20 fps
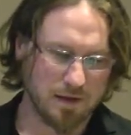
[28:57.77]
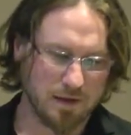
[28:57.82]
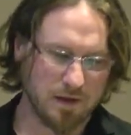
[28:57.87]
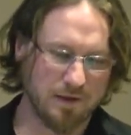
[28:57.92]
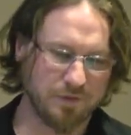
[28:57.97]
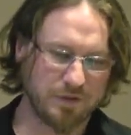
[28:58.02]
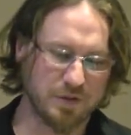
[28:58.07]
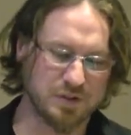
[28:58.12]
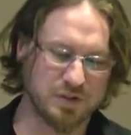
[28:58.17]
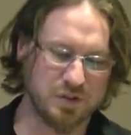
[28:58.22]

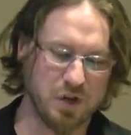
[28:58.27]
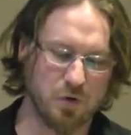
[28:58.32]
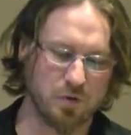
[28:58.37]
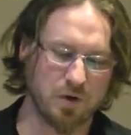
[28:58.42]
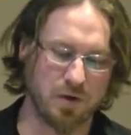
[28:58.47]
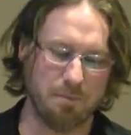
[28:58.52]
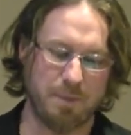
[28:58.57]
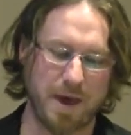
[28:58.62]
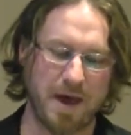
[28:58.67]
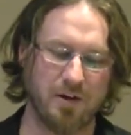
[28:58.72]
there's no
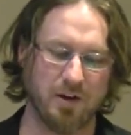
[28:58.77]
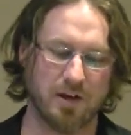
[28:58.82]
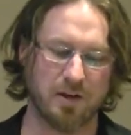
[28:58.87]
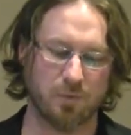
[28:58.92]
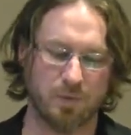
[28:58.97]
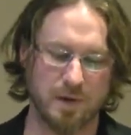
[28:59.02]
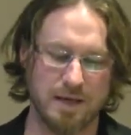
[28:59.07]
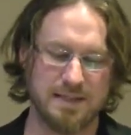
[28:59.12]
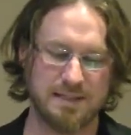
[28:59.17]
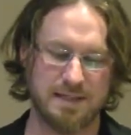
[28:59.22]
compelling
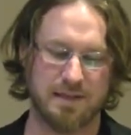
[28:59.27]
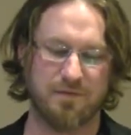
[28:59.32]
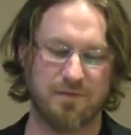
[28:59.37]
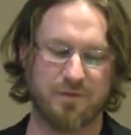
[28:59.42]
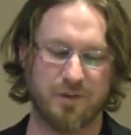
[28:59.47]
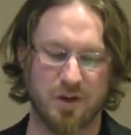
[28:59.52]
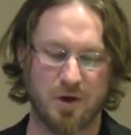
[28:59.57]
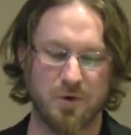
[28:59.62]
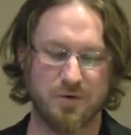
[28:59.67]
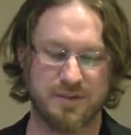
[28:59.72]
reason
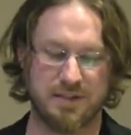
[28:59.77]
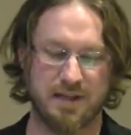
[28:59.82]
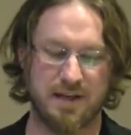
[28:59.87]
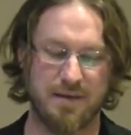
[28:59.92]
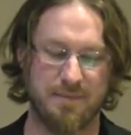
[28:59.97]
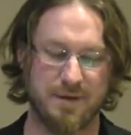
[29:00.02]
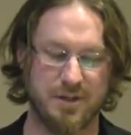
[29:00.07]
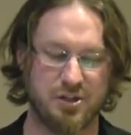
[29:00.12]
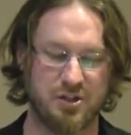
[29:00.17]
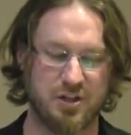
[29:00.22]
for the hosted
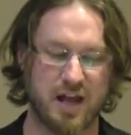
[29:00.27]
image to